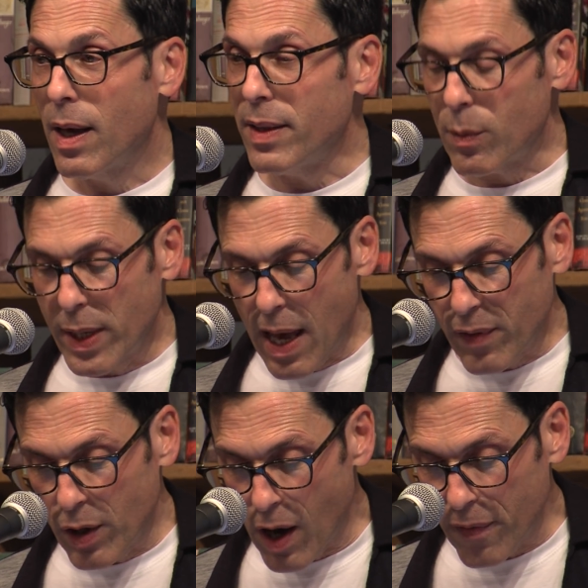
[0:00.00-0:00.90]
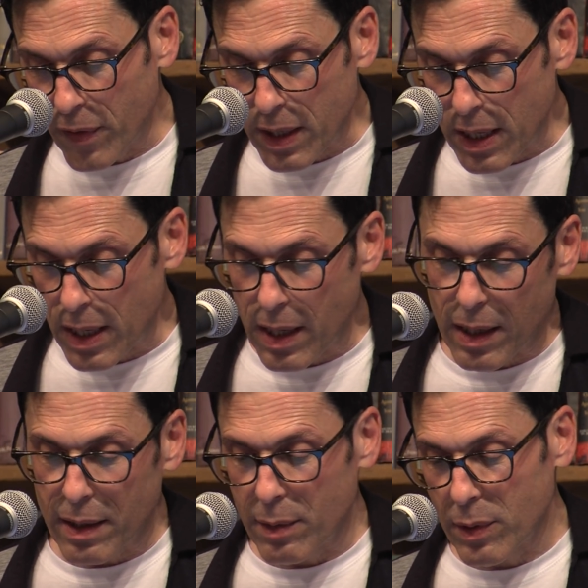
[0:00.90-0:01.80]
then we'd have coffee,
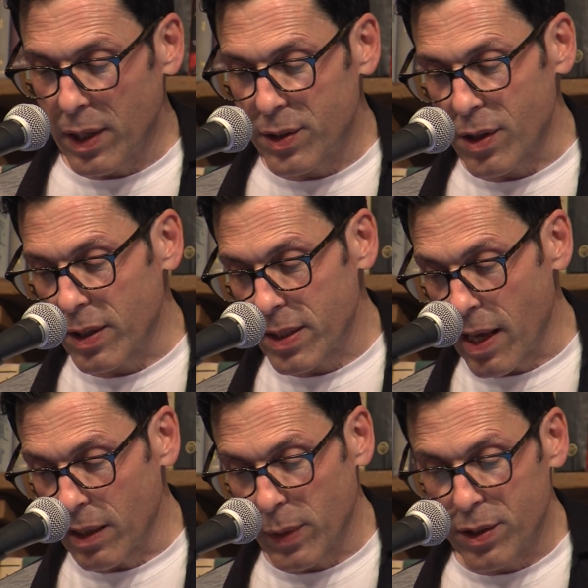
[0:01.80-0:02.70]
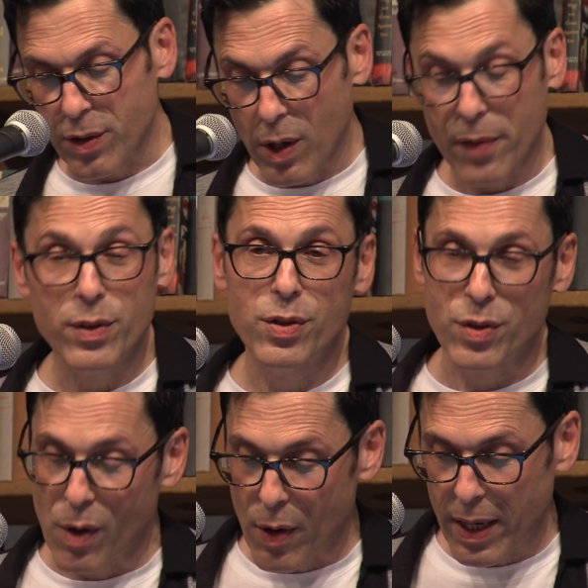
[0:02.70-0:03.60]
and he'd start telling me story after
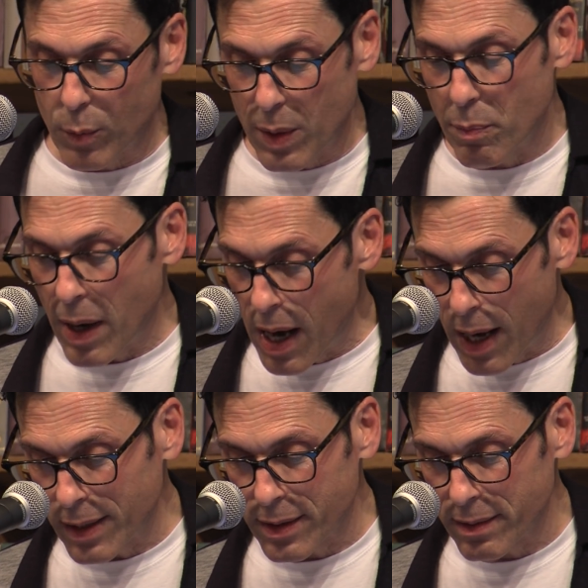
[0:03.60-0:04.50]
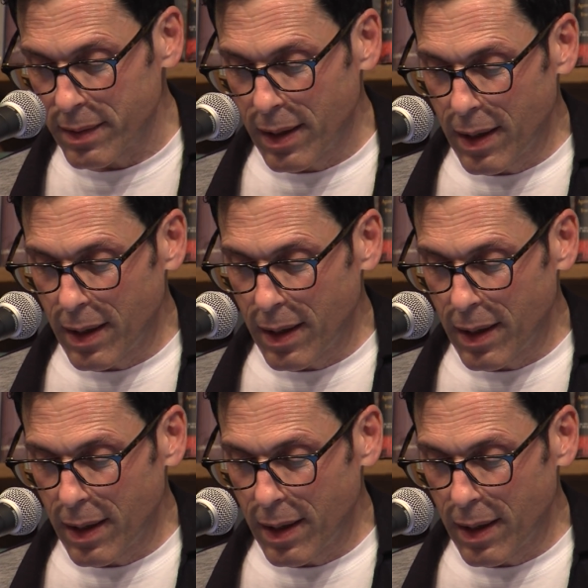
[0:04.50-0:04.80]
story, and we'd bond, and